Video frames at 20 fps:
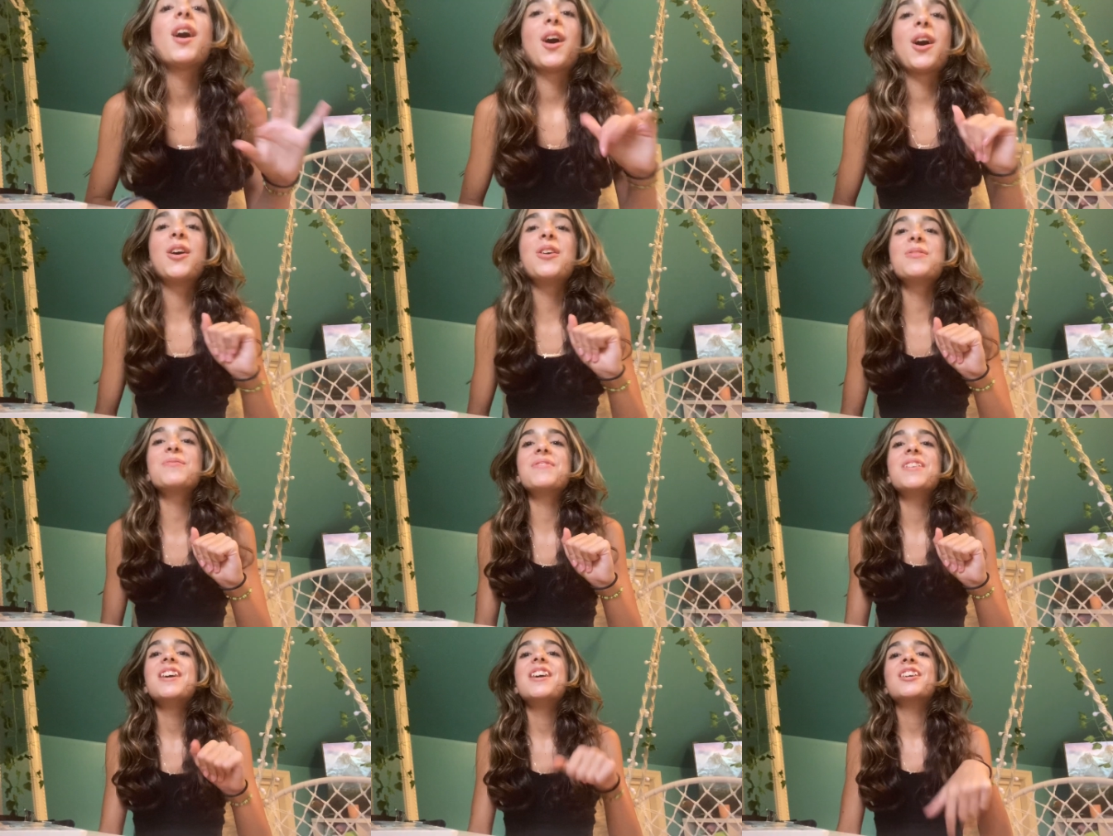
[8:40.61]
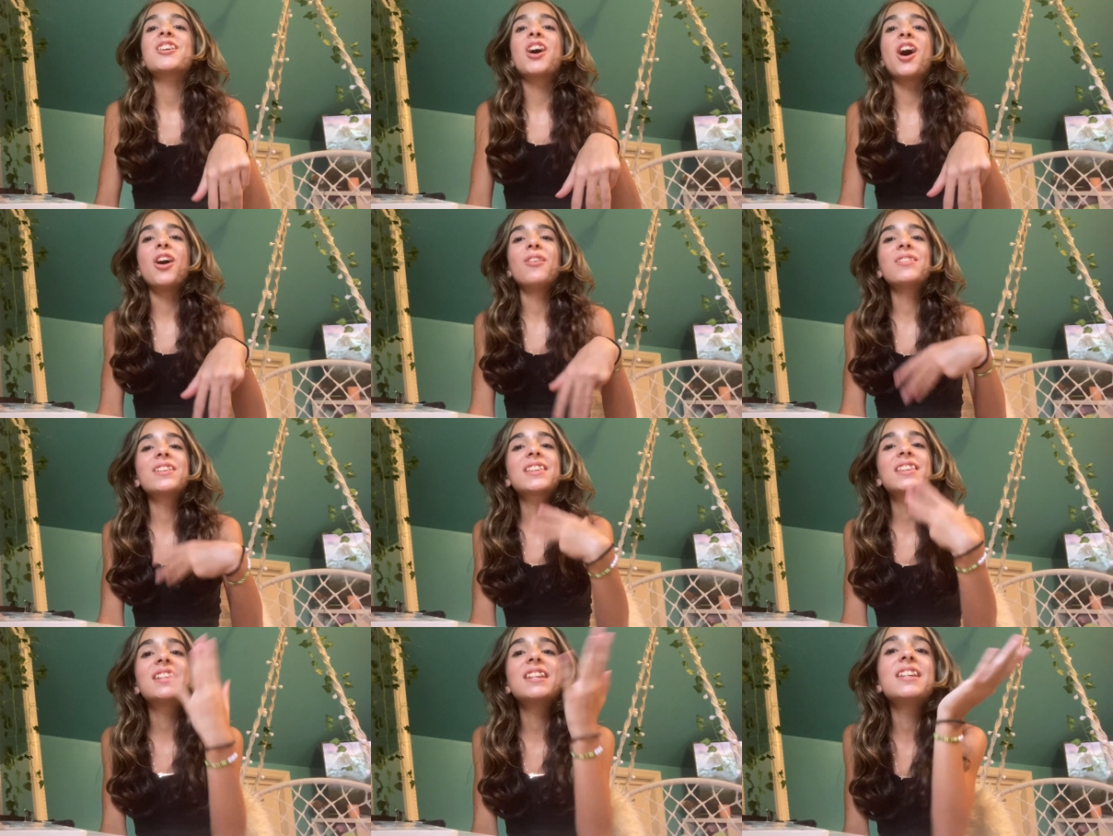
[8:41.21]
Um,
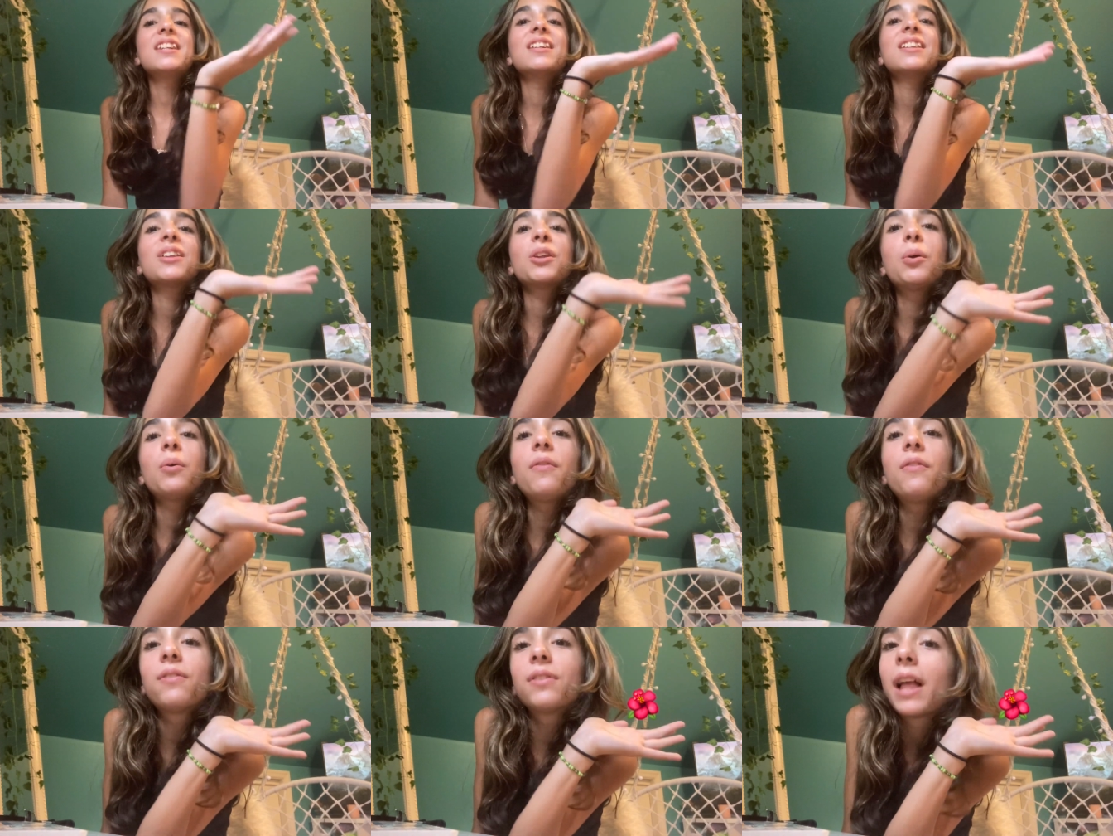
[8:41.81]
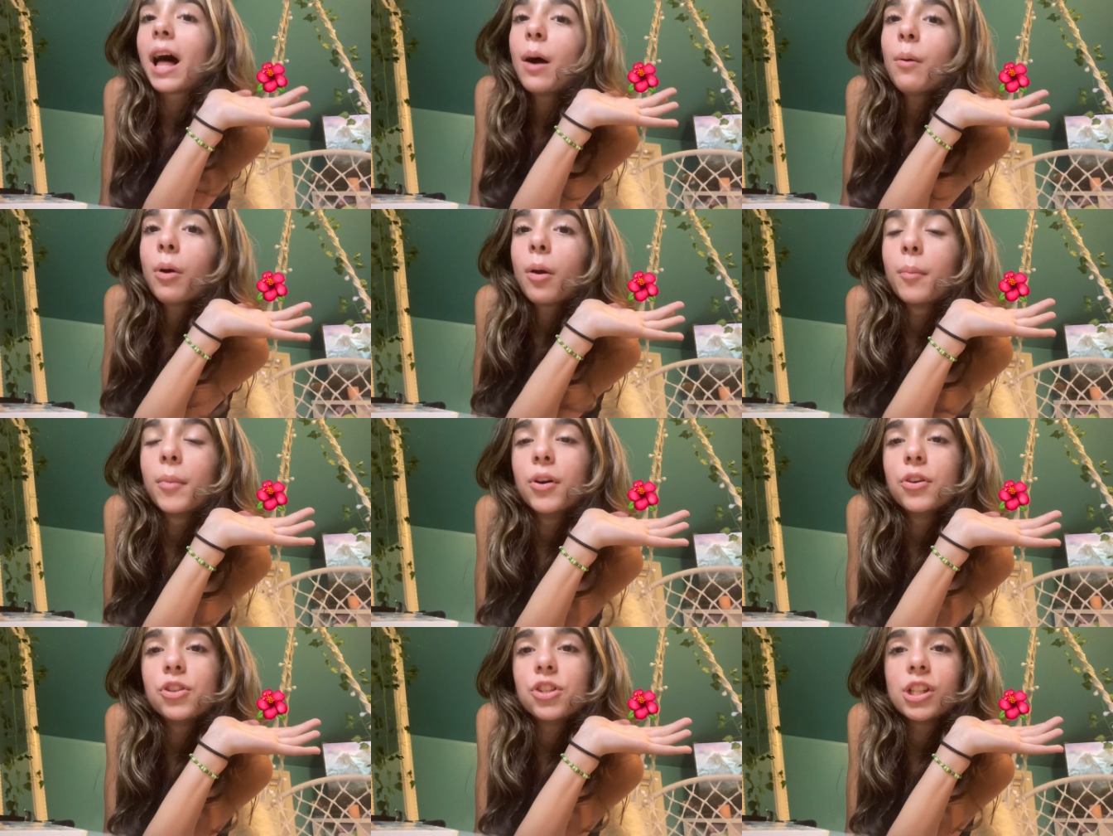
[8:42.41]
comment the little flower
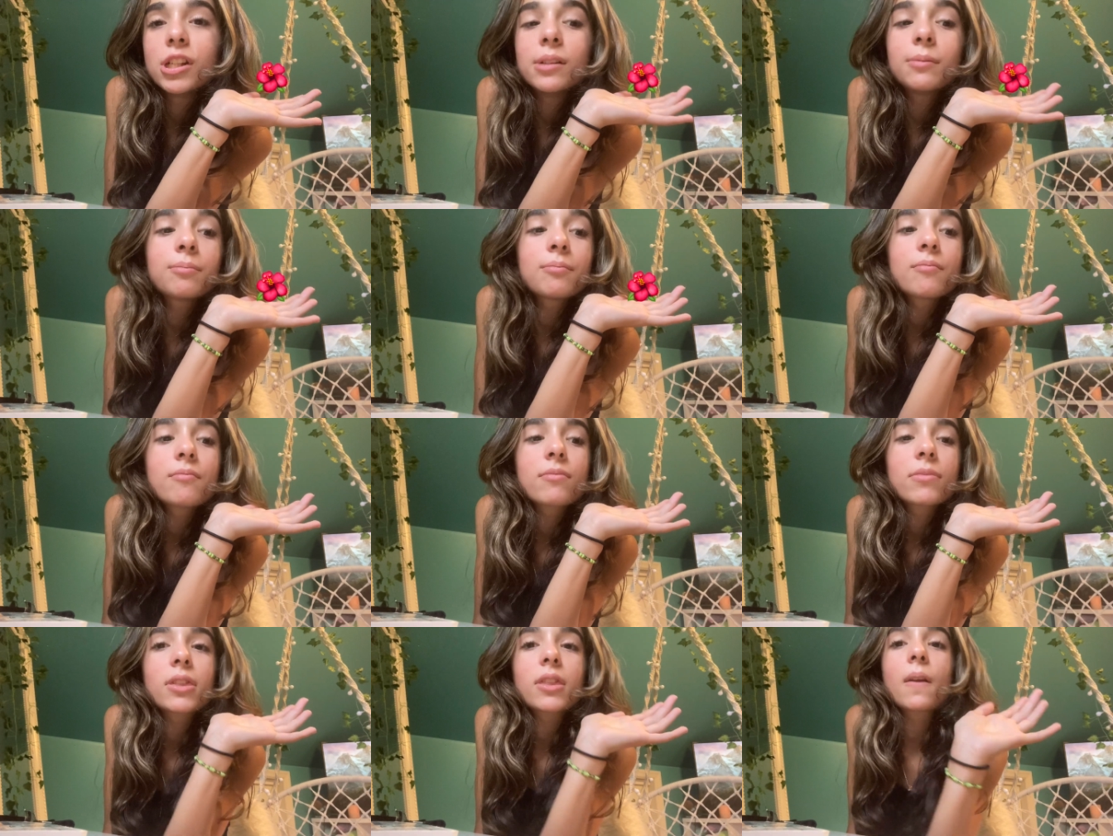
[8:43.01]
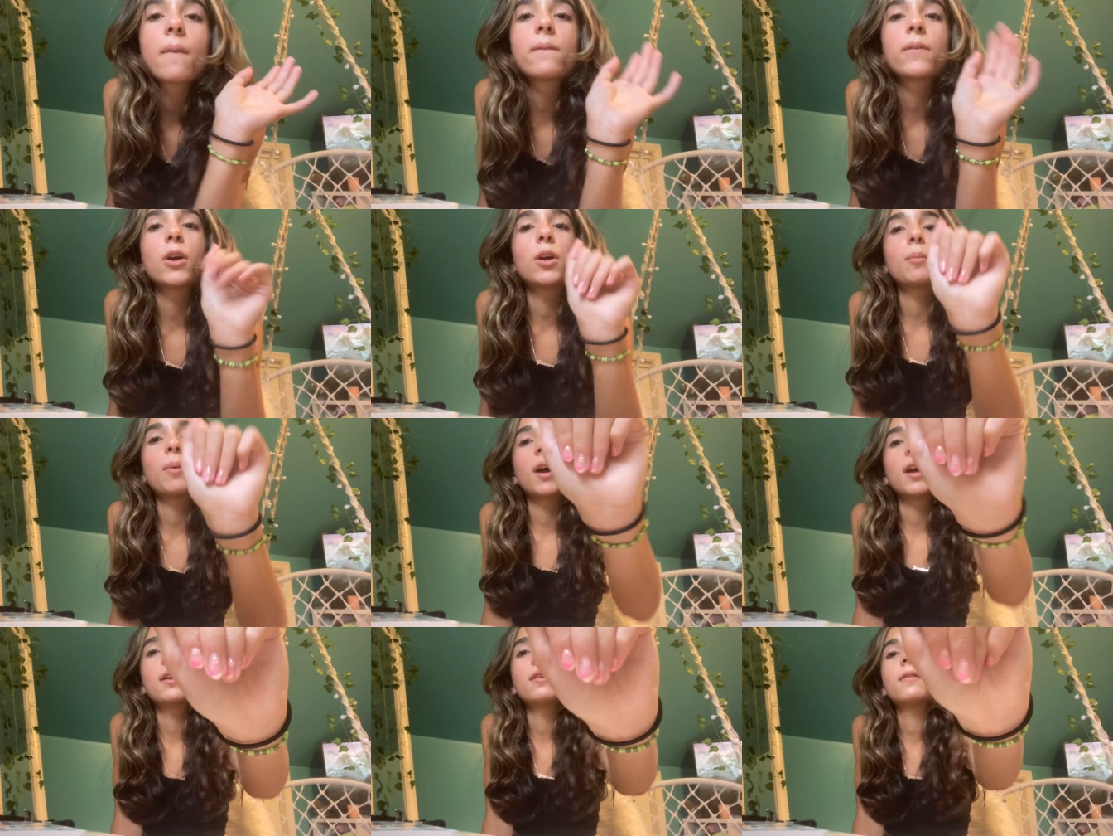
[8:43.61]
emoji for
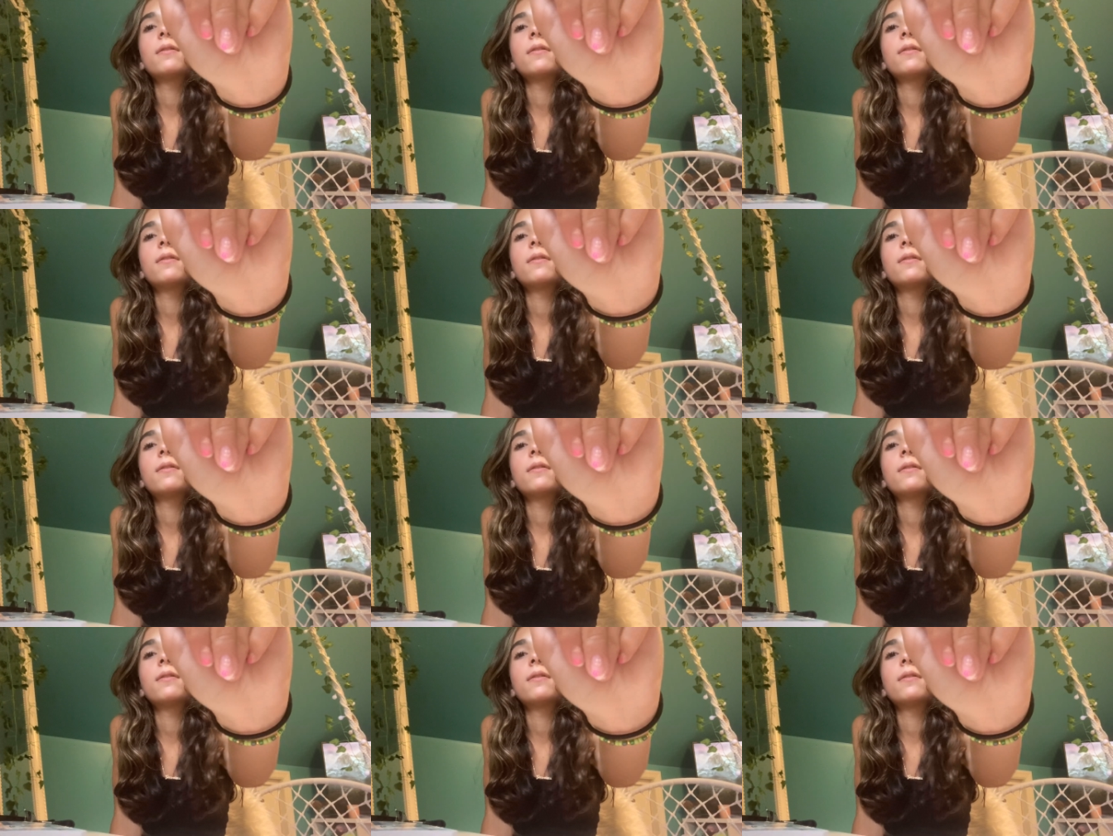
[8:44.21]
my